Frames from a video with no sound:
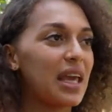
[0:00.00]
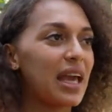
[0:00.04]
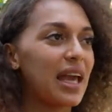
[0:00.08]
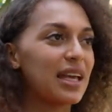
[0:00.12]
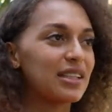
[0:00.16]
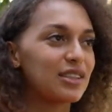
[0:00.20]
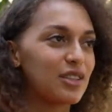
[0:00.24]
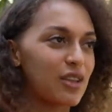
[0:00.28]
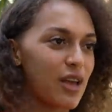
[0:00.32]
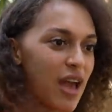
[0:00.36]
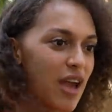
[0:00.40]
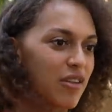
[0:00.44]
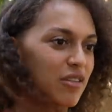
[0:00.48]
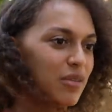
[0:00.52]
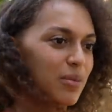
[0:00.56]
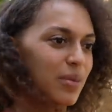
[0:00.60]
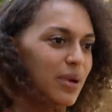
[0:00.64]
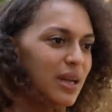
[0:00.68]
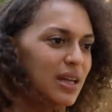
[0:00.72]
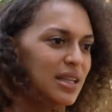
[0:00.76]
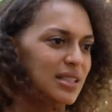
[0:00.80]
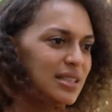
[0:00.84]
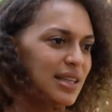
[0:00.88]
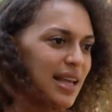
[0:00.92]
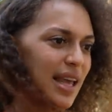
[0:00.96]
Yeah, so
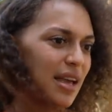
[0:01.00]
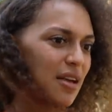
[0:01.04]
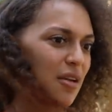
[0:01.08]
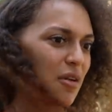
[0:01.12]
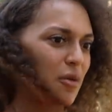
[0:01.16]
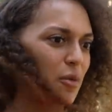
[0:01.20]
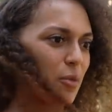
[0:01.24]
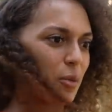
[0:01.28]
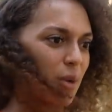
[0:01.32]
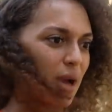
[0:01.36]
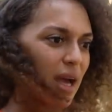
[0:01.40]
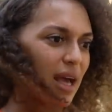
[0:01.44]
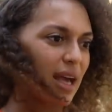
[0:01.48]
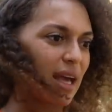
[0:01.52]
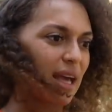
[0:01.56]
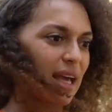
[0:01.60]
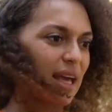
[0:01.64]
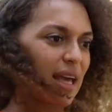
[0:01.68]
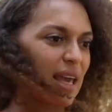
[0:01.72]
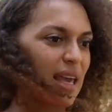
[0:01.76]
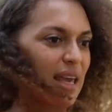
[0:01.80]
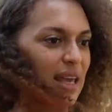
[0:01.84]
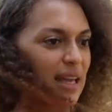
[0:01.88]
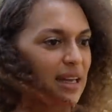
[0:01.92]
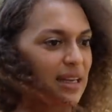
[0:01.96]
everybody's like, oh,
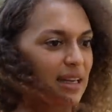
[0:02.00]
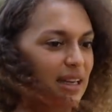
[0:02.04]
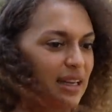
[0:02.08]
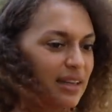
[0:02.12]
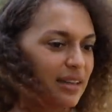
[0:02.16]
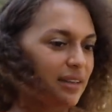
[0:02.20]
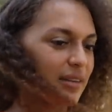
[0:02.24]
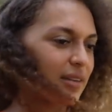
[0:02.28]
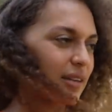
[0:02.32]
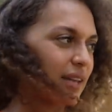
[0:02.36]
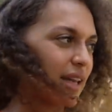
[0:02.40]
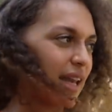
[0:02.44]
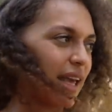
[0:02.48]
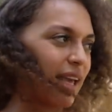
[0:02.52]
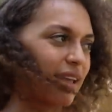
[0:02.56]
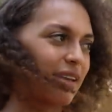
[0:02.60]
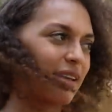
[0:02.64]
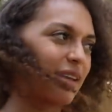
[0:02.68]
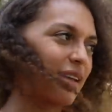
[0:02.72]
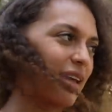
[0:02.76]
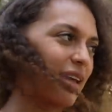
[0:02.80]
why? And then, like,